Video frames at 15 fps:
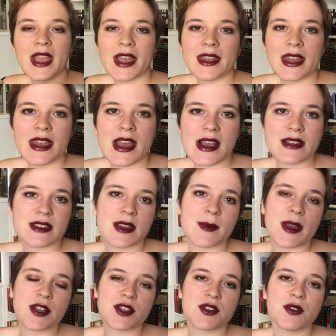And then, as I
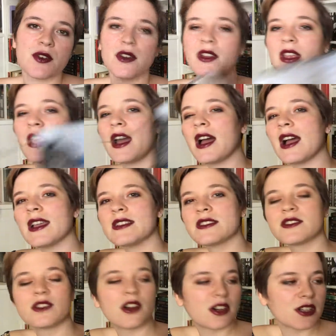mentioned earlier, I
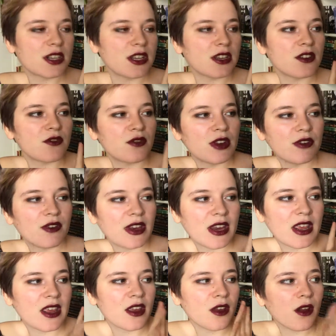started
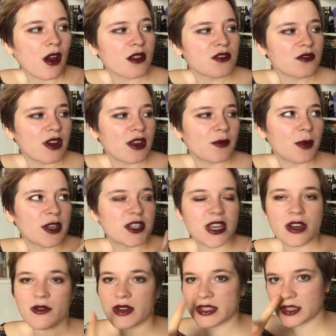rereading God's Grave by
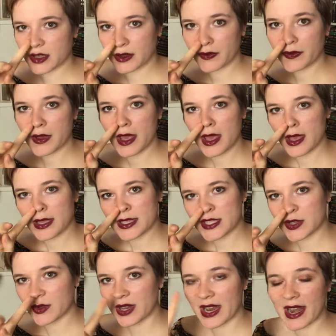J. Christoph
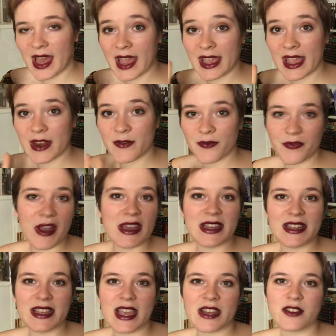so that I can
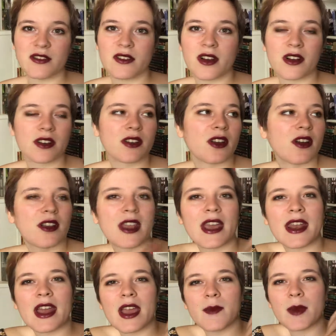finally get to Dark Dawn,
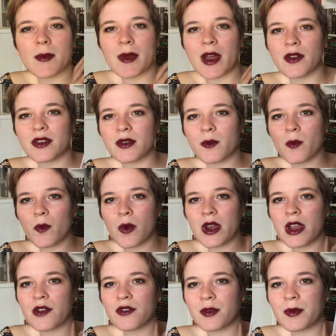and I'm about
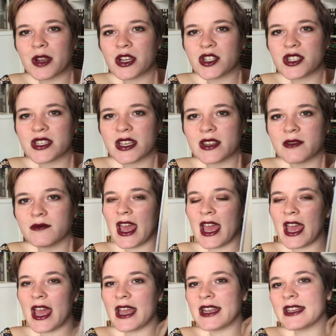100 pages in
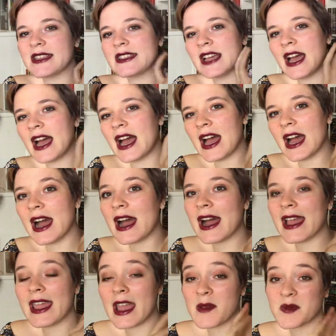and
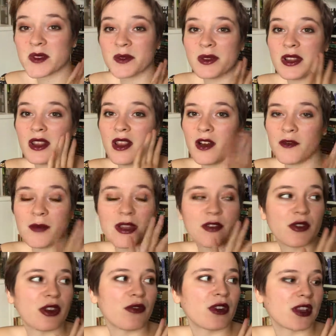I absolutely love my
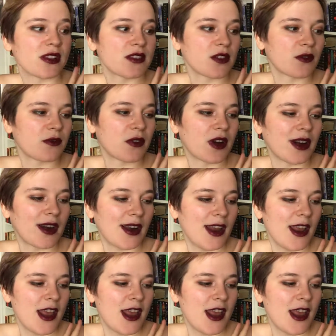reread so far.